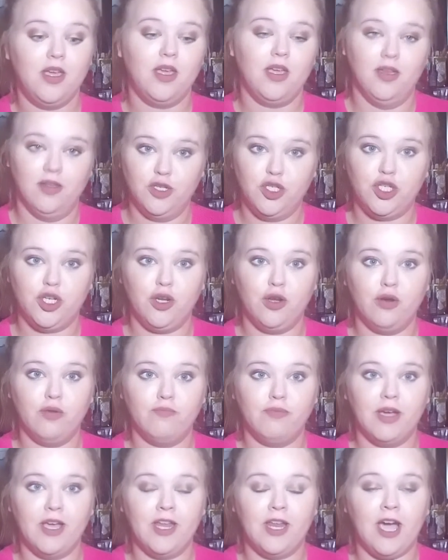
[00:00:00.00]
in June,
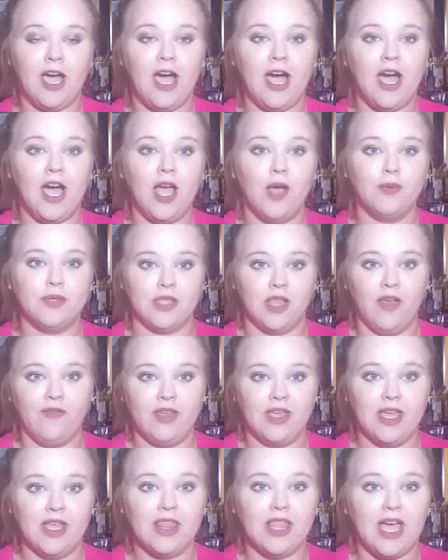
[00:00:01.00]
but I was
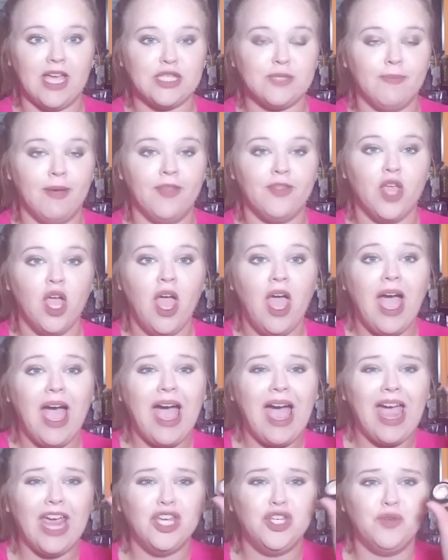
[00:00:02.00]
loving it last month.
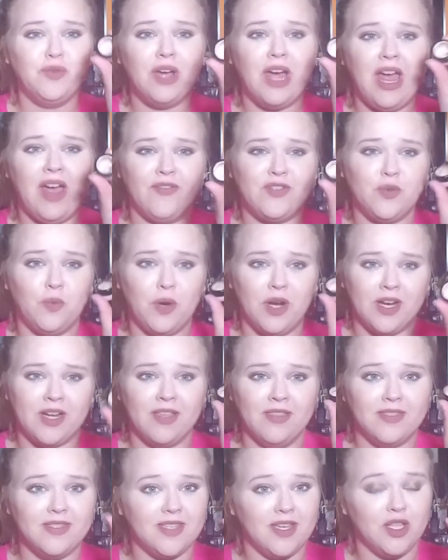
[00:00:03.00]
I do not have to wear
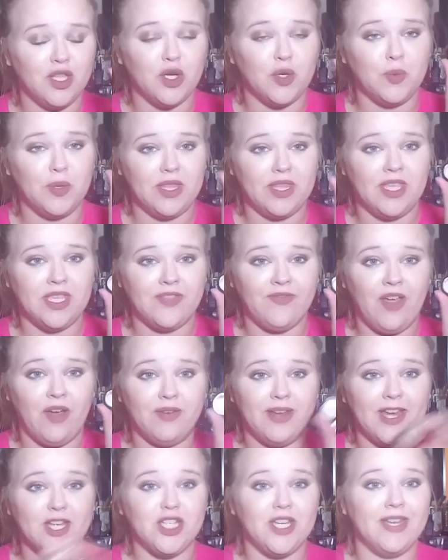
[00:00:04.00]
concealer with this
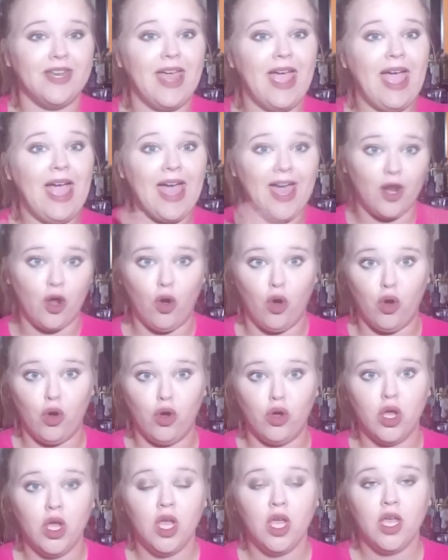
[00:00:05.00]
foundation at
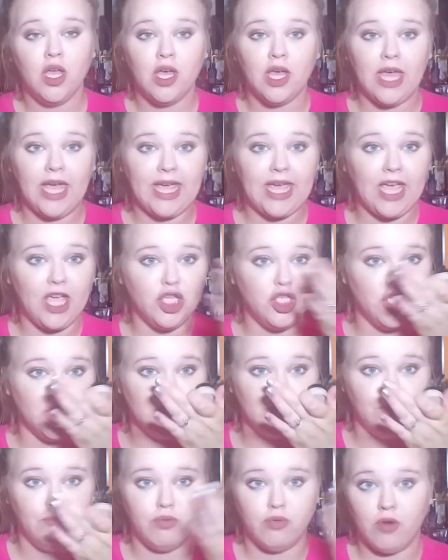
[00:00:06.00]
all. Like, it
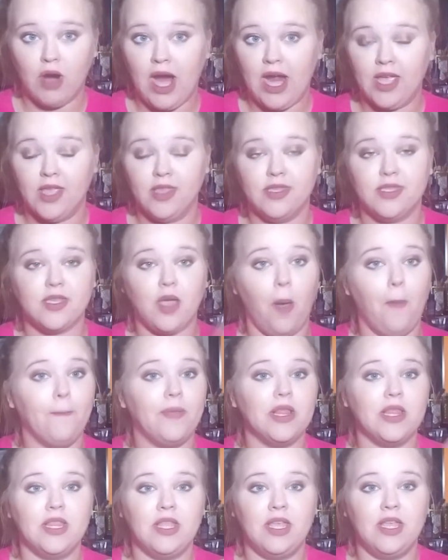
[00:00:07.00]
just brightens
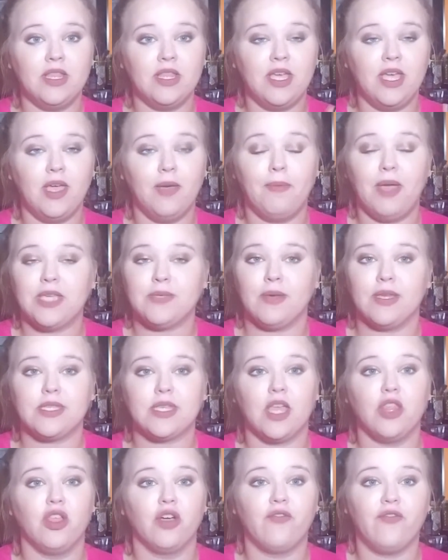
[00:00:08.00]
completely. It makes my
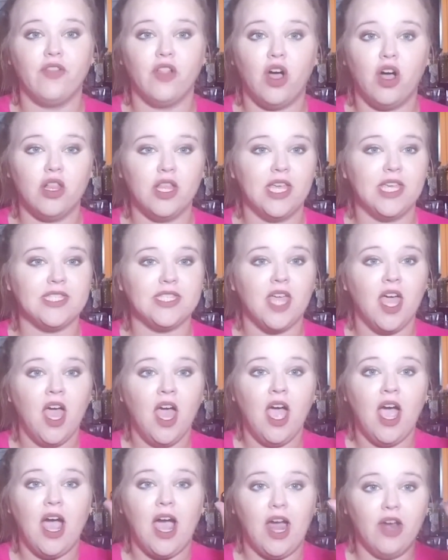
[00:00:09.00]
skin look flawless.
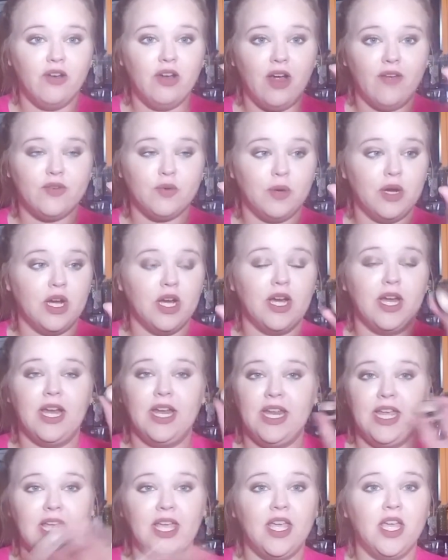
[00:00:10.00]
I do not have to wear
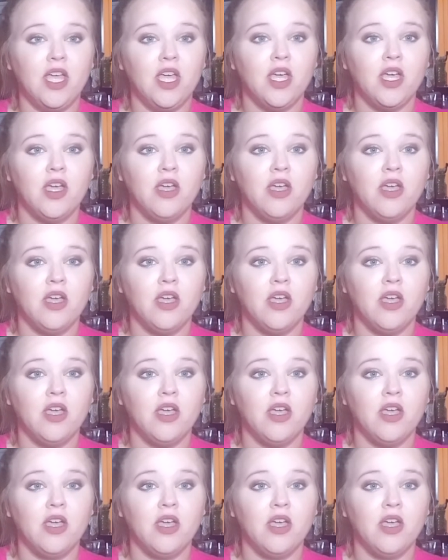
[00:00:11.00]
any